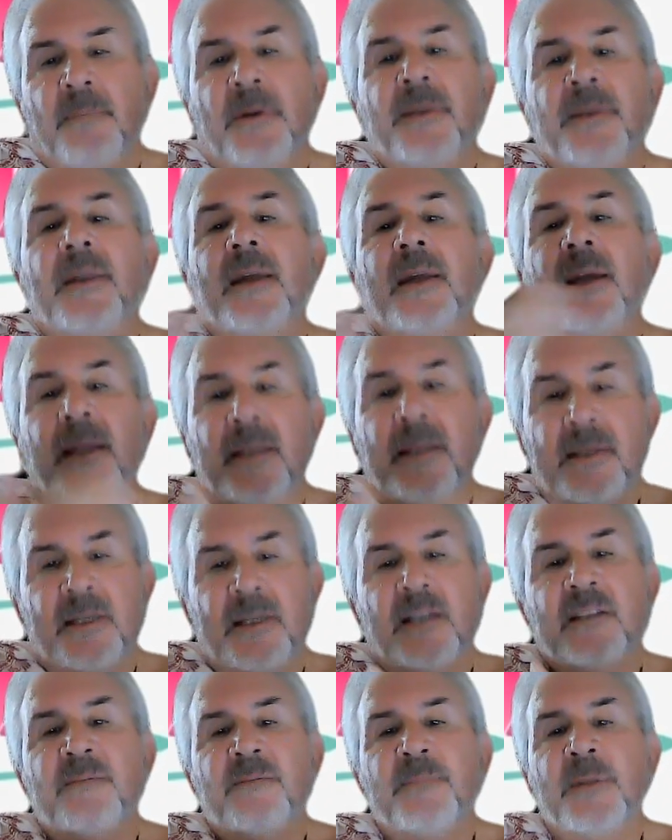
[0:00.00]
But the
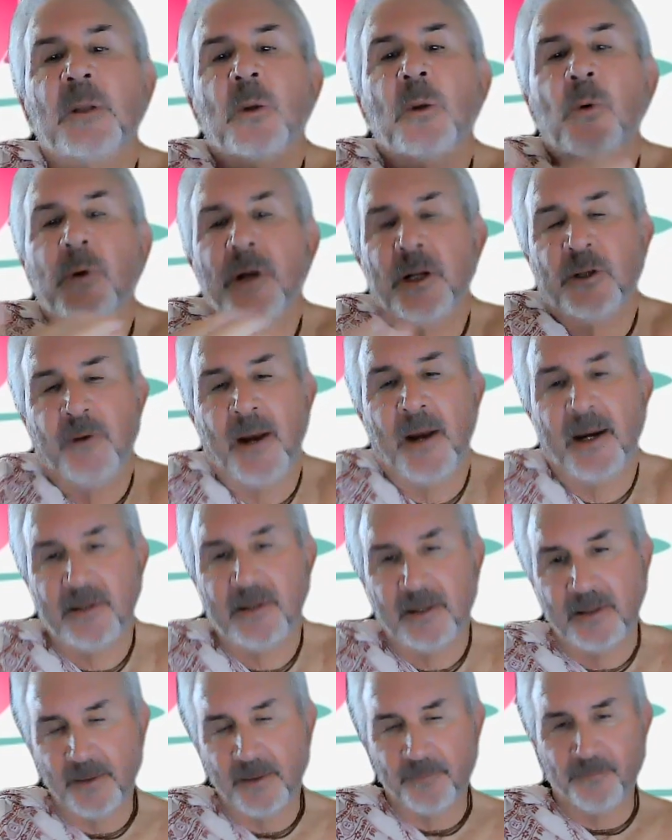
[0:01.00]
incense from the Lord
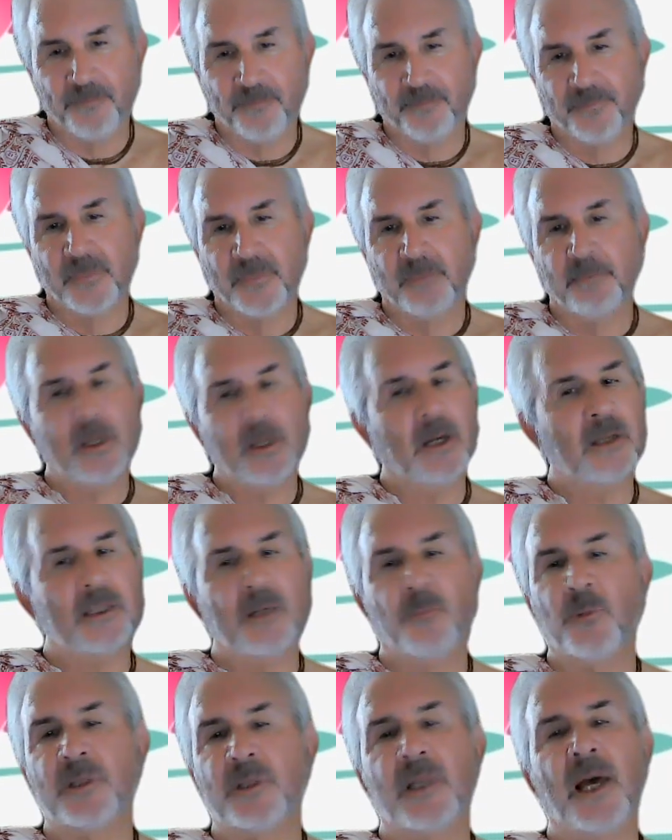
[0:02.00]
attracted them because
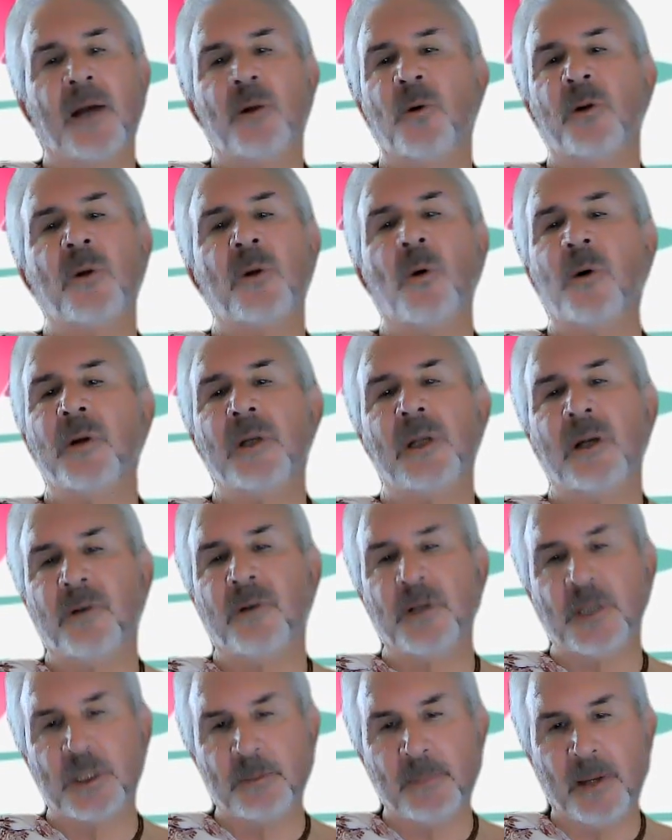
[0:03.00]
it was not an
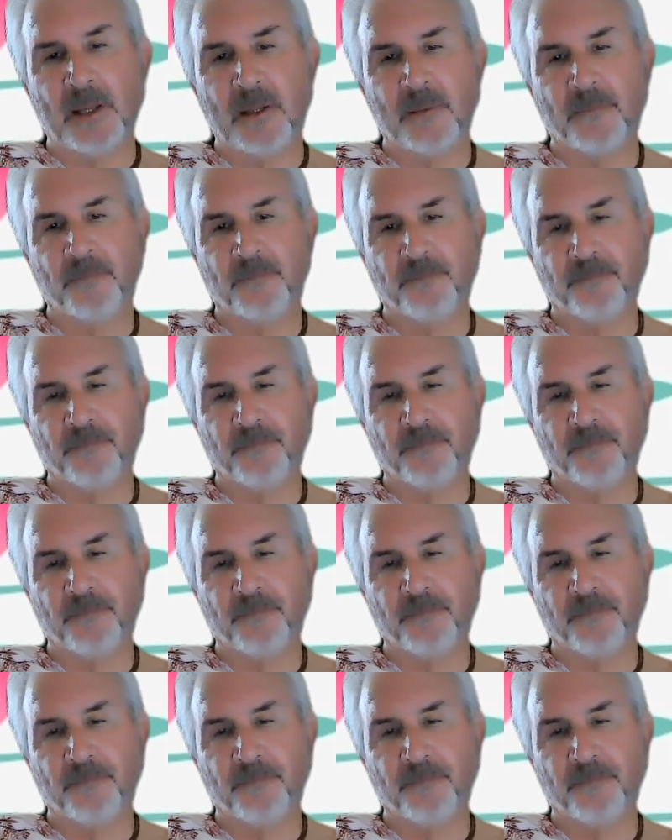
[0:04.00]
ordinary smell.